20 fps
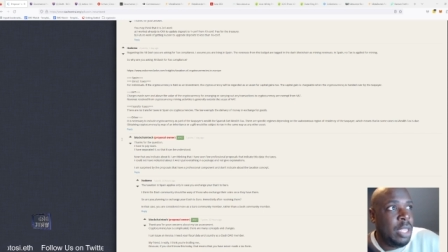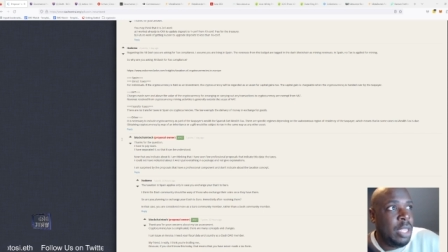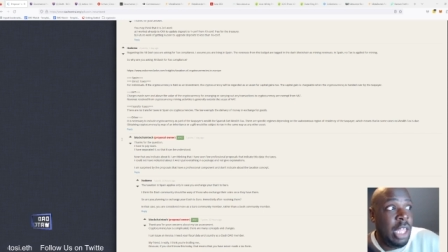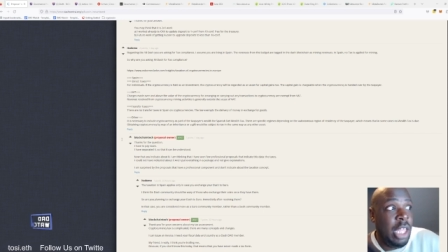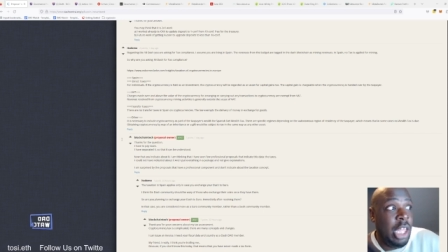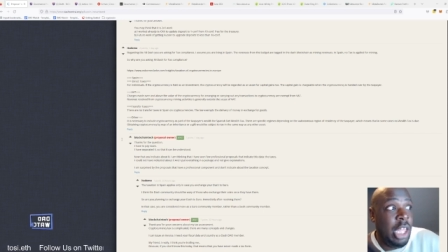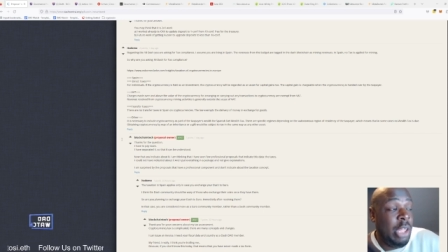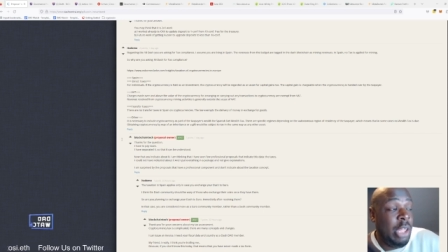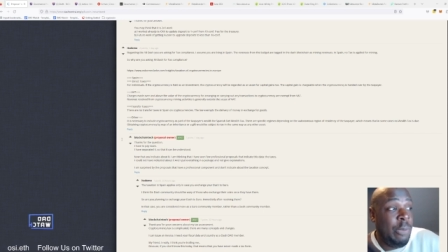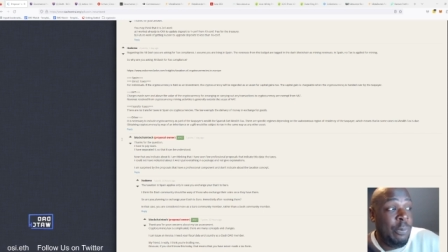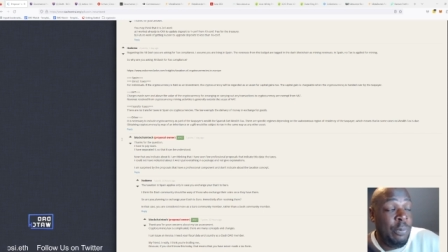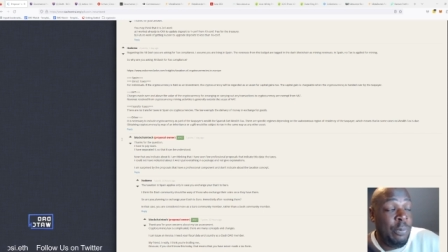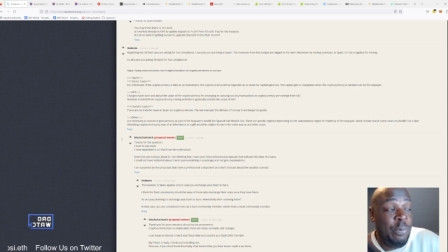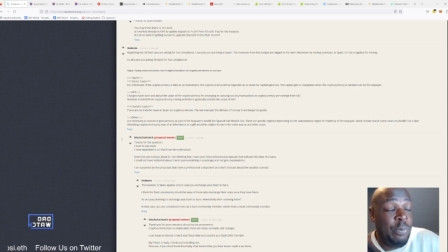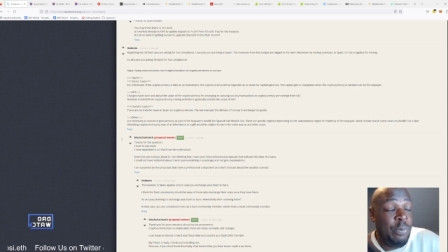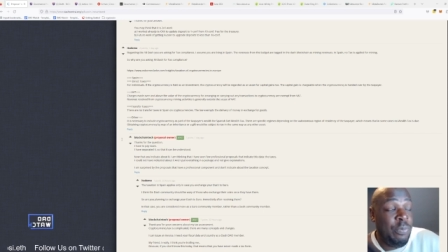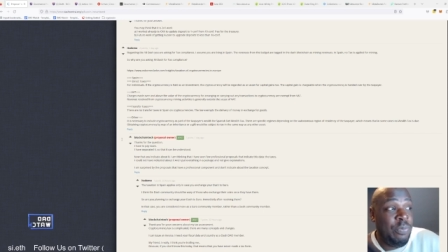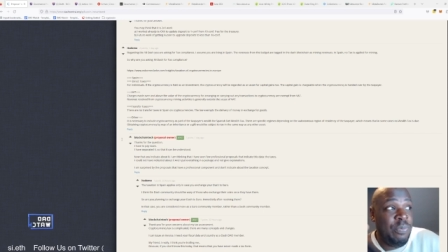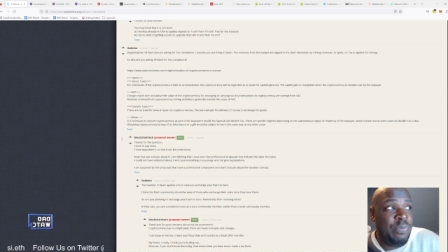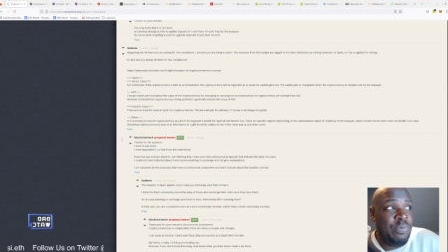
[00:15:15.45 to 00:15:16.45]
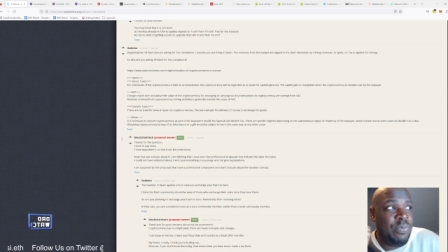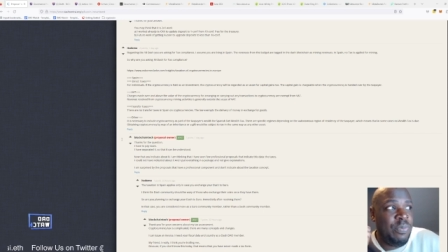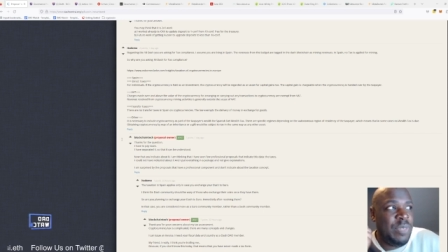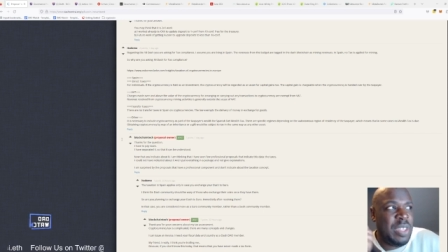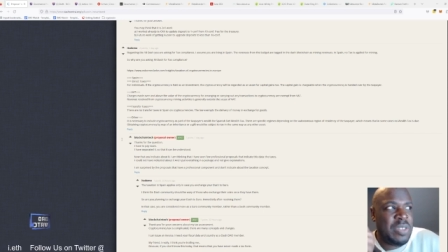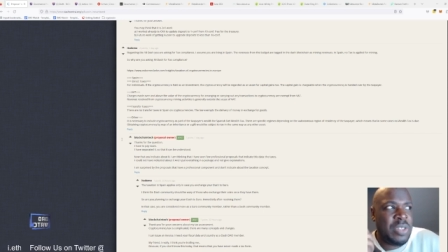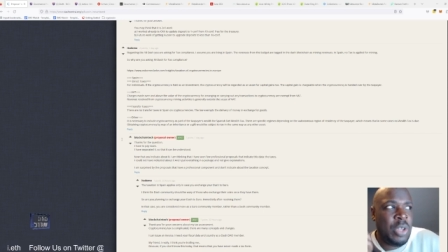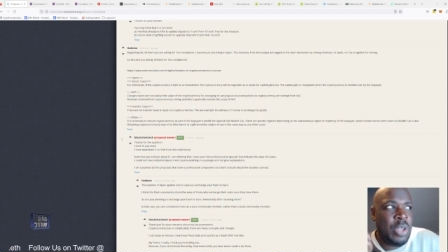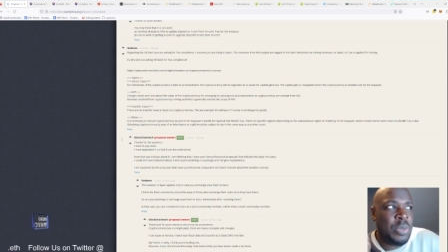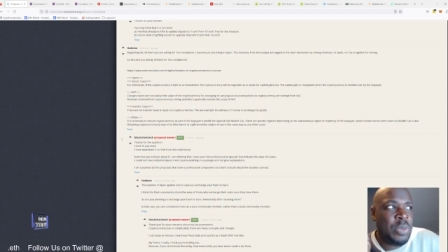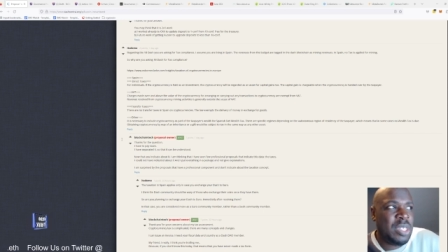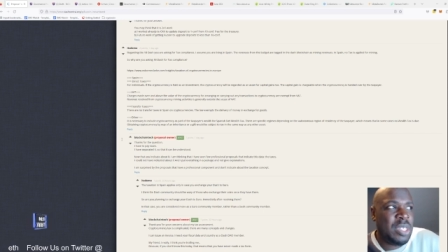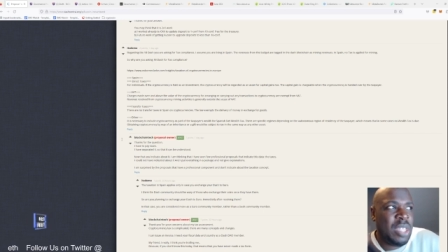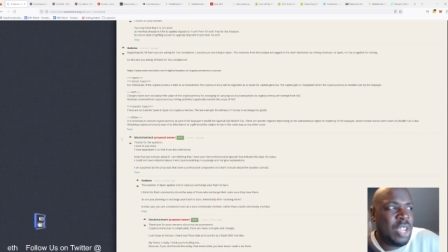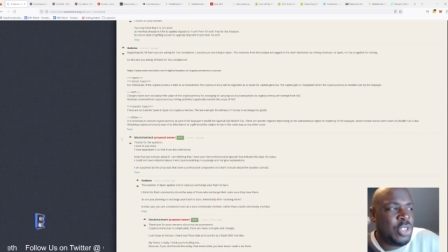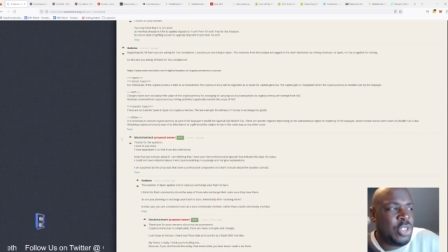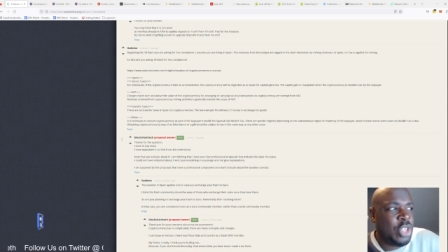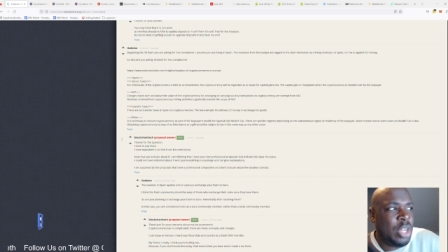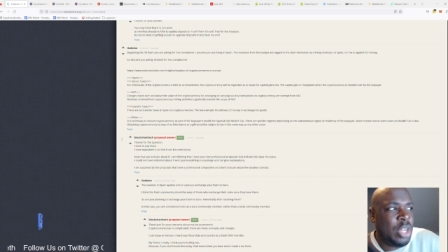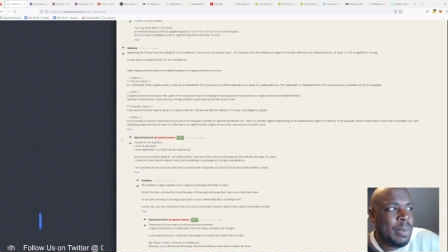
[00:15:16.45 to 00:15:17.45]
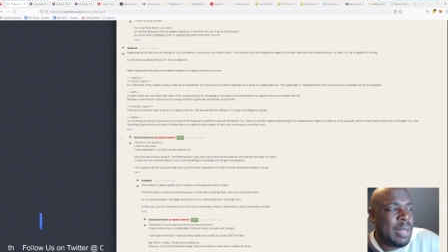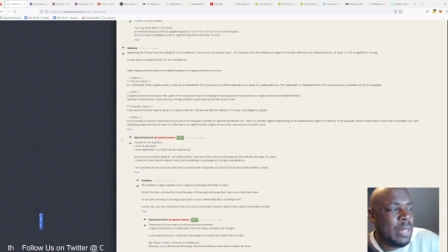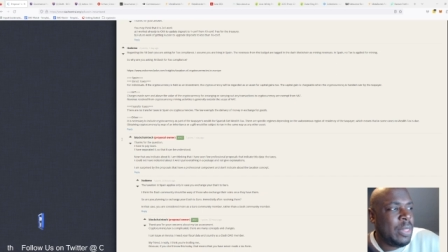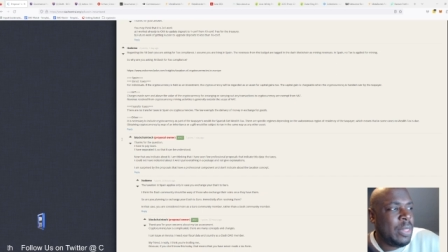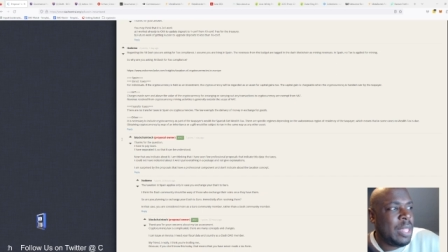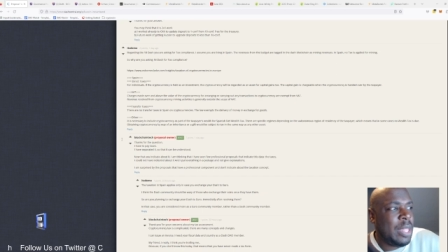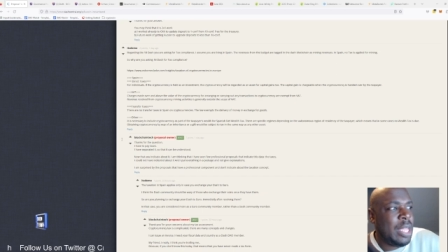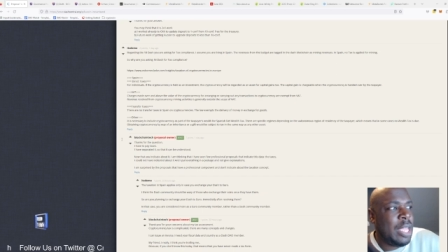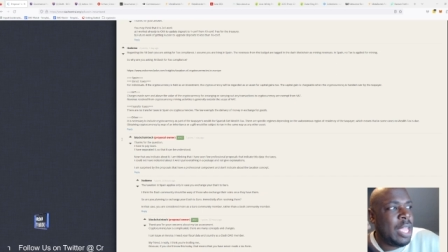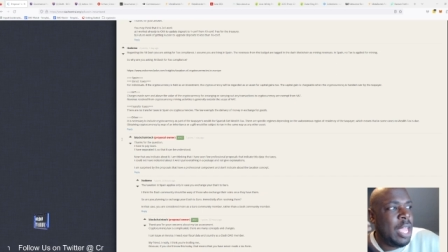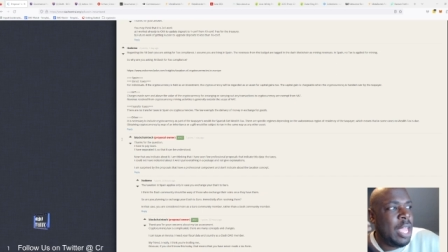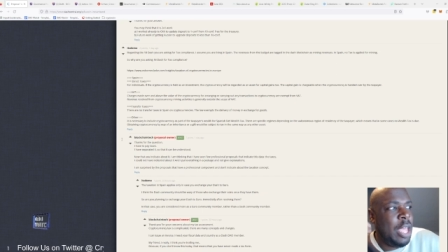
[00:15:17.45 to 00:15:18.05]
Um, there's no discussion about that.